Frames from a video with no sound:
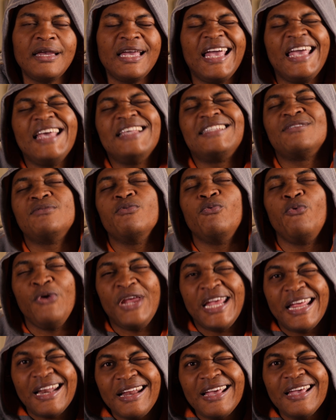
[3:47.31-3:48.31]
Is
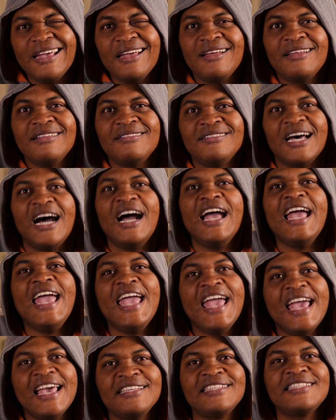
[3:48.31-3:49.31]
really the
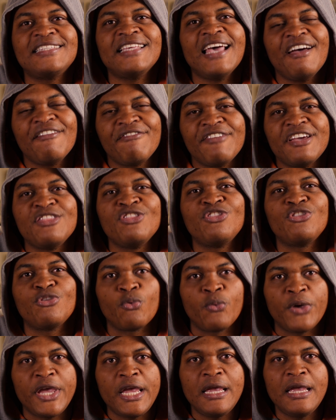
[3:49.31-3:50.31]

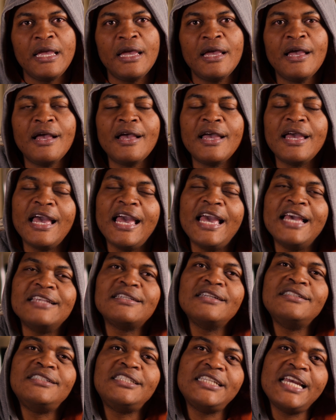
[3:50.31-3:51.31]
A7iii
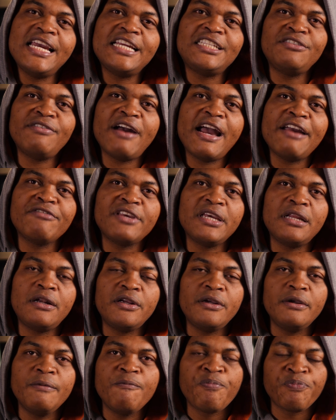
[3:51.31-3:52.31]
is a GH5
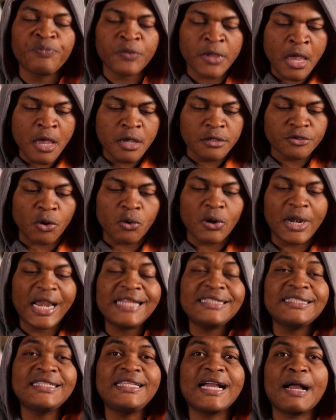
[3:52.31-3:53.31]
killer? So
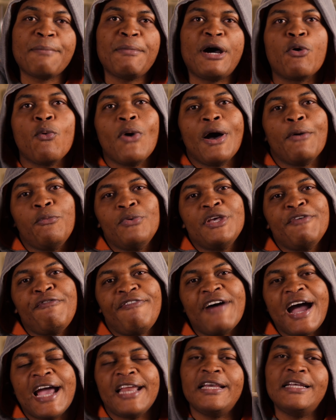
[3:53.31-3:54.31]
let's think about what we
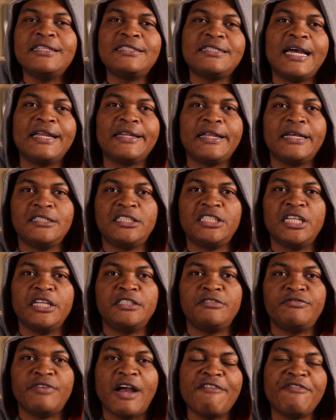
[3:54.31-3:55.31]
find inside that
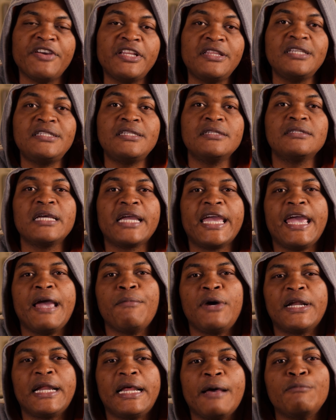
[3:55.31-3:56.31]
GH5. And this is the
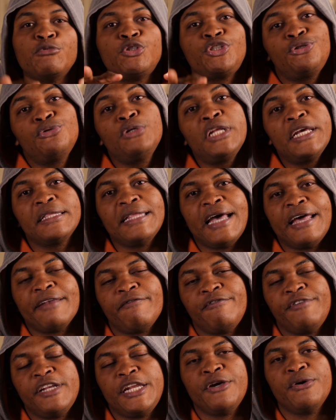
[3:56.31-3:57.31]
camera that I'm shooting
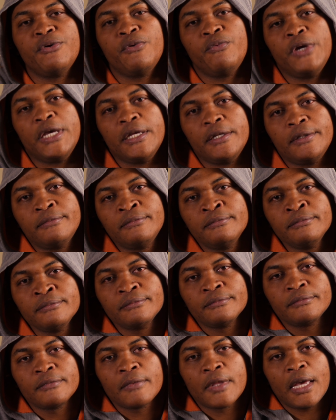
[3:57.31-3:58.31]
that video with.
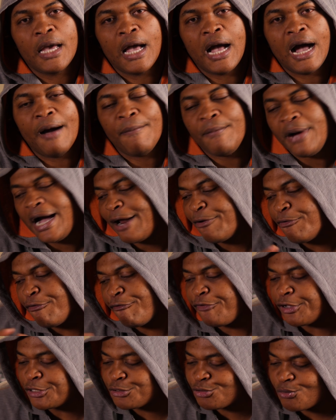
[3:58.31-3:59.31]
I don't
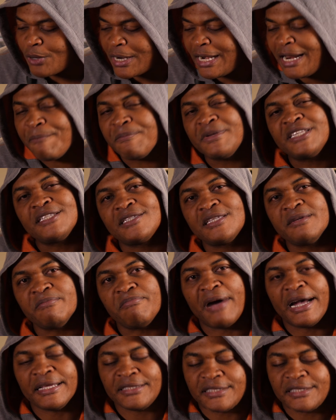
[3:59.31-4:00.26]
feel too well. Let me sip my